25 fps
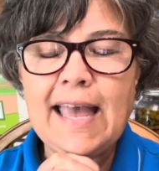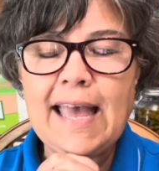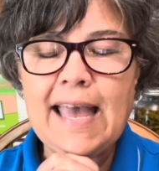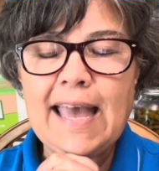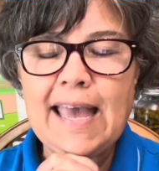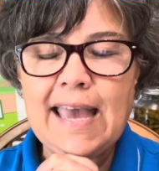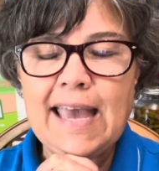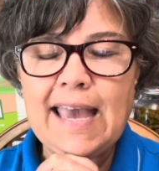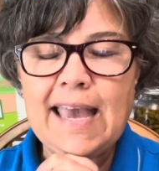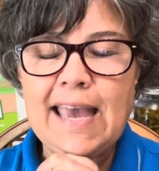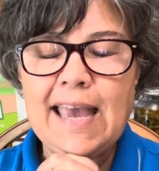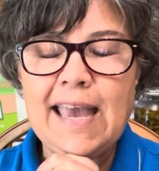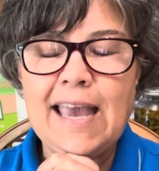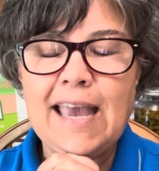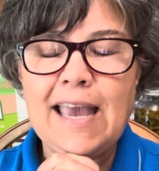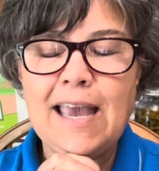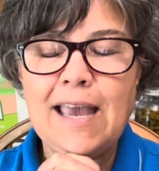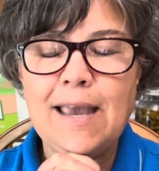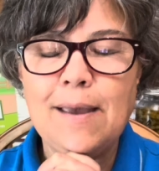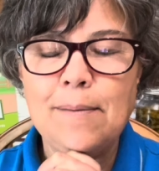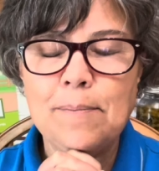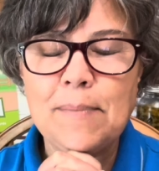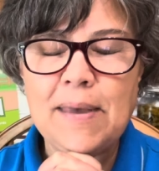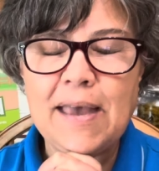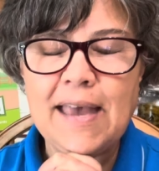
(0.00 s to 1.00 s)

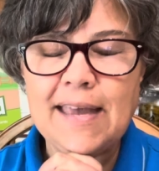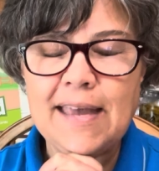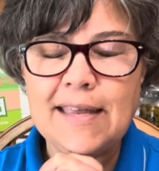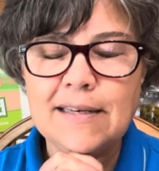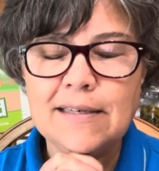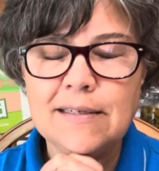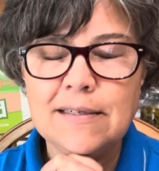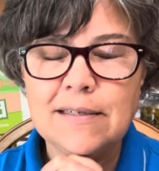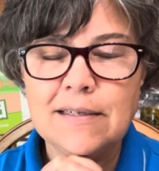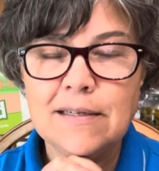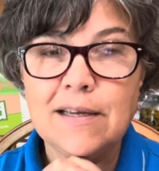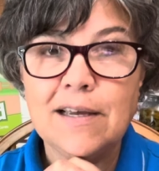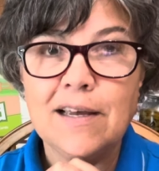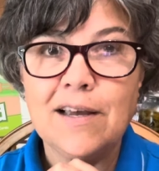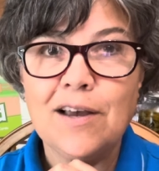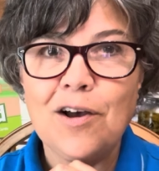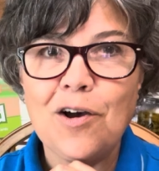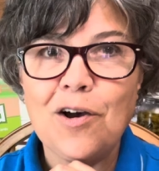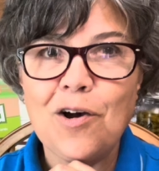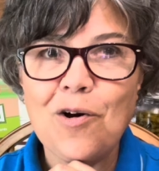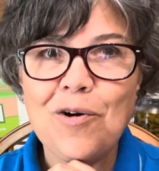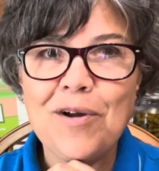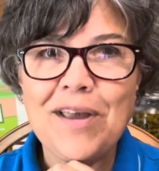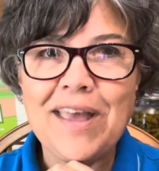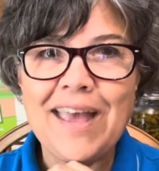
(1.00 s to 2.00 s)
Amen.
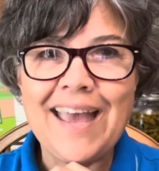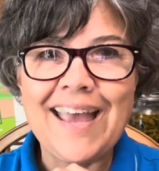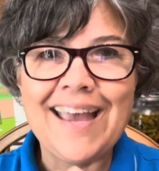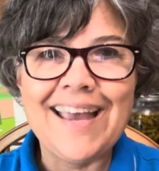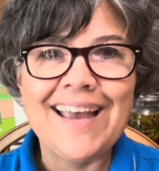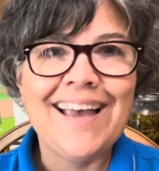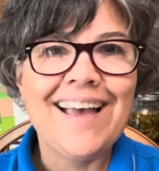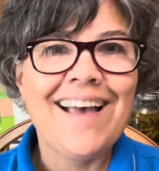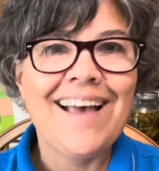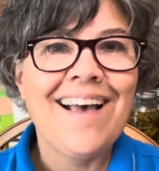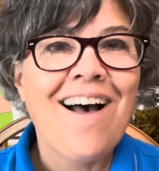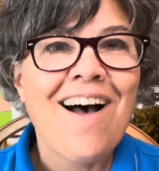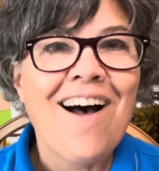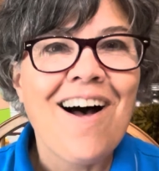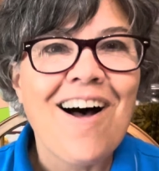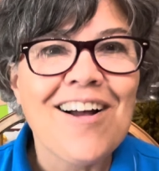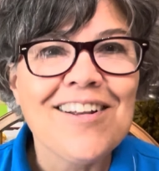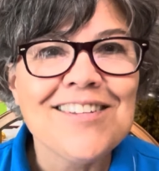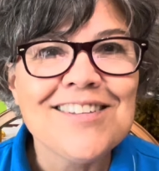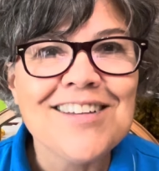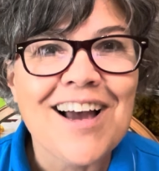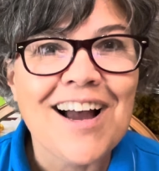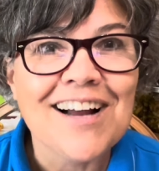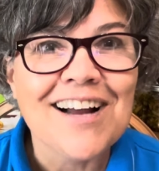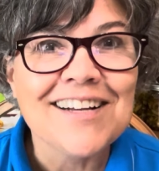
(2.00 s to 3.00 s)
Okay, I'll
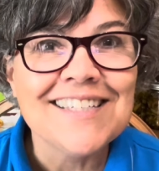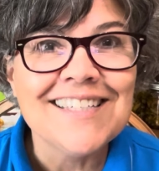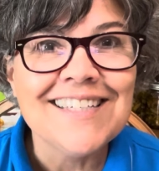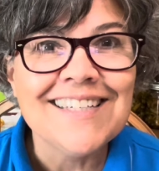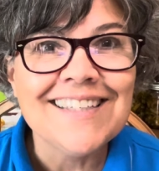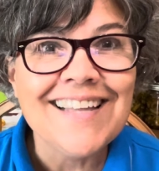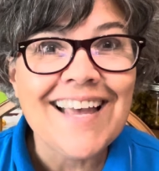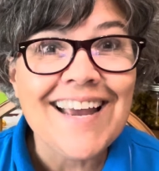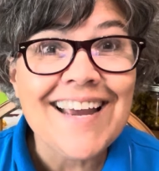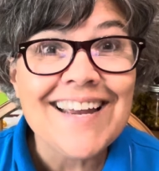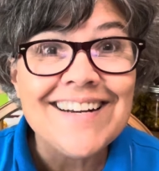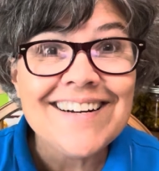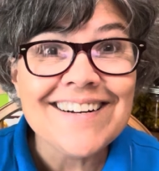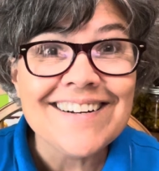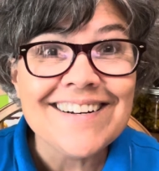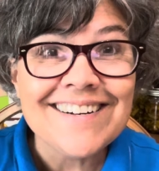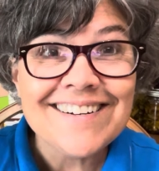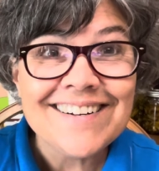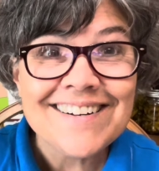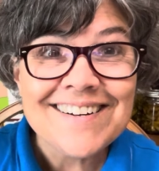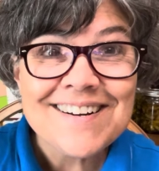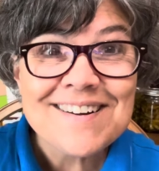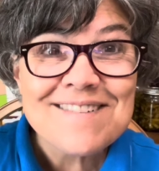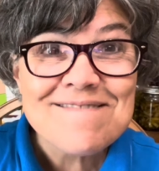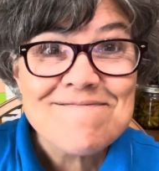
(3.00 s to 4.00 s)
talk to you later.
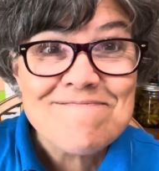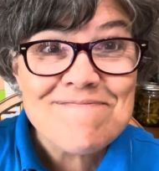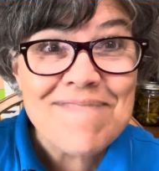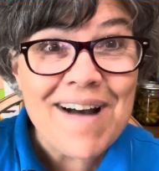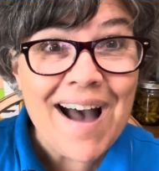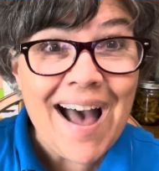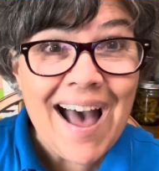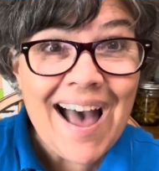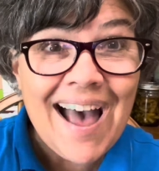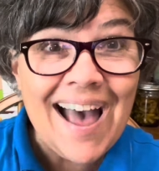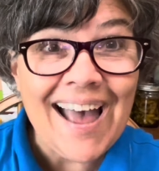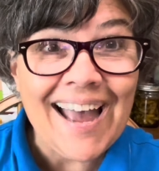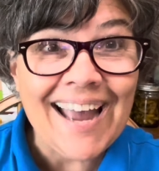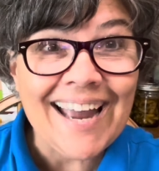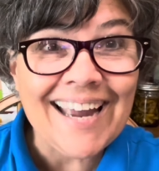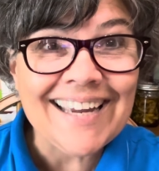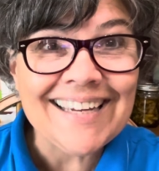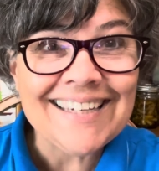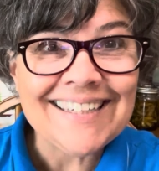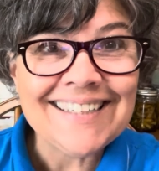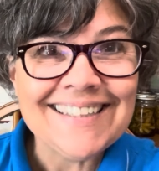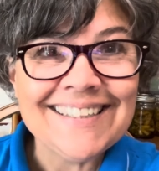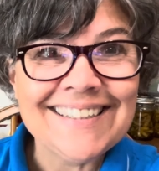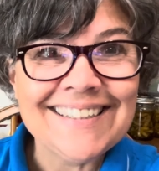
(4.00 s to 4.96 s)
Bye.